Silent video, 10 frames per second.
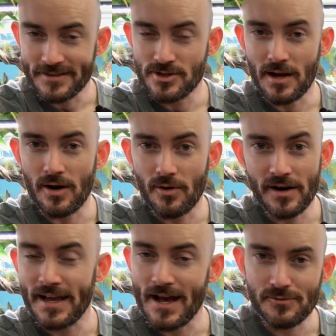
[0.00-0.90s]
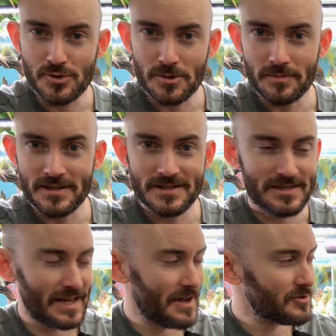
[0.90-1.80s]
So I already have
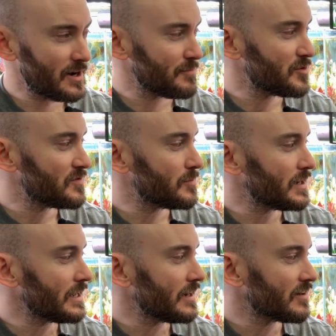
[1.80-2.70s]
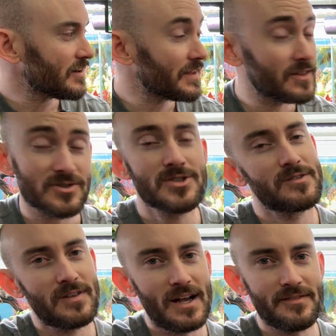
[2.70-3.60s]
shrimplets after I moved them in here, and they're
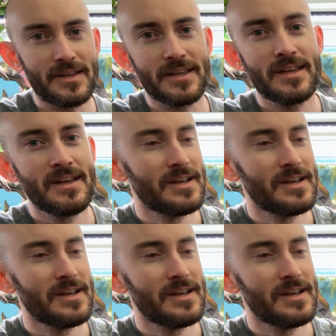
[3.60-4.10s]
surviving.